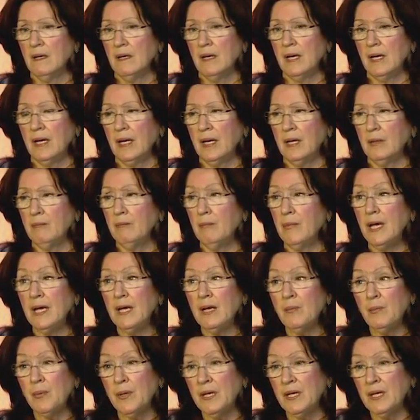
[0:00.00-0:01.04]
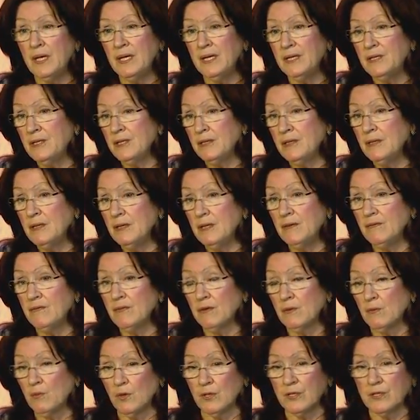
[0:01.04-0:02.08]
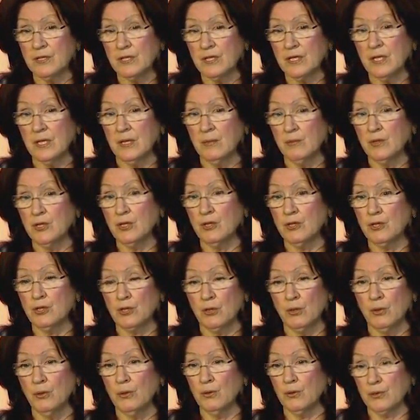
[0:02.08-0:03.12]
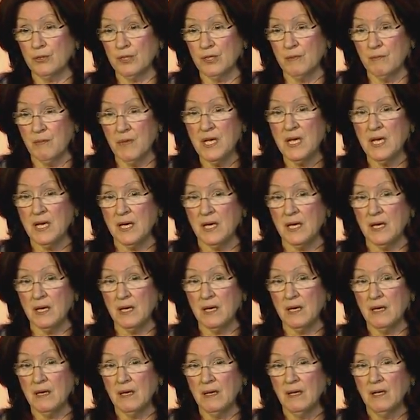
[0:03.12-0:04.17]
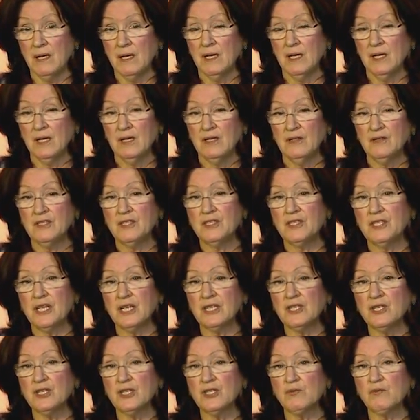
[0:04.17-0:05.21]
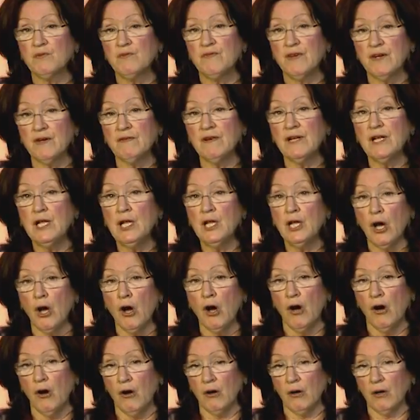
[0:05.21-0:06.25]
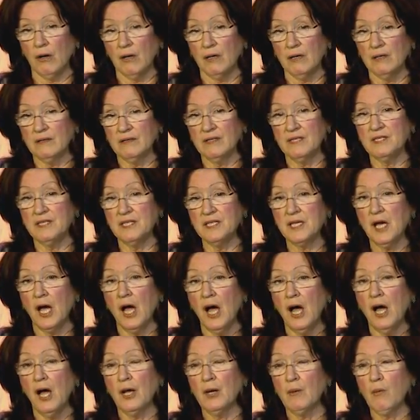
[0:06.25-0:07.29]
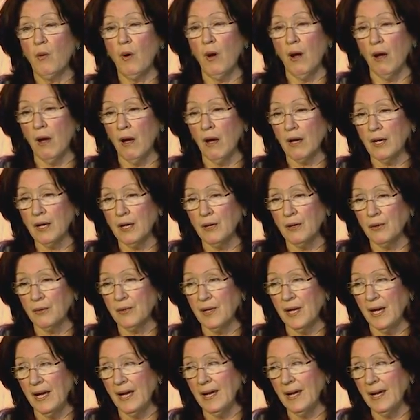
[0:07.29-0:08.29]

And maybe he didn't even want to come and talk to me. The sessions were very long. This is hard work, okay?